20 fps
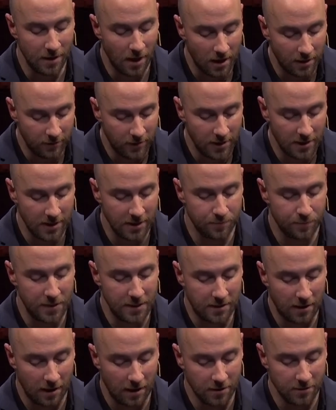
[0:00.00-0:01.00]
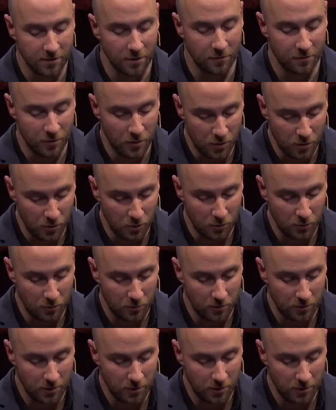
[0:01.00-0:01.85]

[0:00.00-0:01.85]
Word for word: none of it is because of you.